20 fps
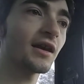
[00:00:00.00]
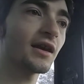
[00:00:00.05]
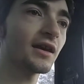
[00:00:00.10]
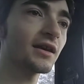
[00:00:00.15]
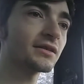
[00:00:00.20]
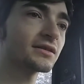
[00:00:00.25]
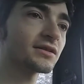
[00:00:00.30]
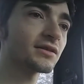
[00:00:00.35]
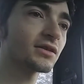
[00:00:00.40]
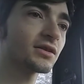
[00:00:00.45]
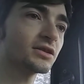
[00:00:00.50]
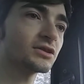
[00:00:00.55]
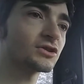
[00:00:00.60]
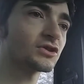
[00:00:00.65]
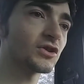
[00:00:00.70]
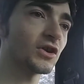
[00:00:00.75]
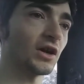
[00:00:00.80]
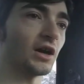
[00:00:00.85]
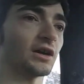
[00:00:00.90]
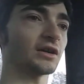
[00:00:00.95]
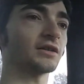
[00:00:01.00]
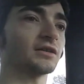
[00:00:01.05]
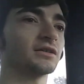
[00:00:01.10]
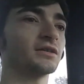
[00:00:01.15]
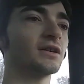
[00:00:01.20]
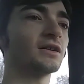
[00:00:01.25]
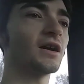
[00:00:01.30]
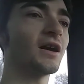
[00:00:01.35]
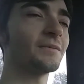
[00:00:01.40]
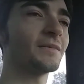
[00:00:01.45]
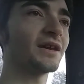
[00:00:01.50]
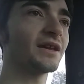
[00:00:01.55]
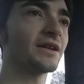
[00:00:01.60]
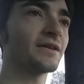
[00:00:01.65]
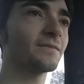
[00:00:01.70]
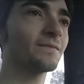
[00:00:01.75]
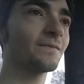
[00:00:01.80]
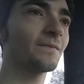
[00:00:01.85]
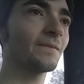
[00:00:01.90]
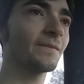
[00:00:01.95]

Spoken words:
It's a good truck. I mean,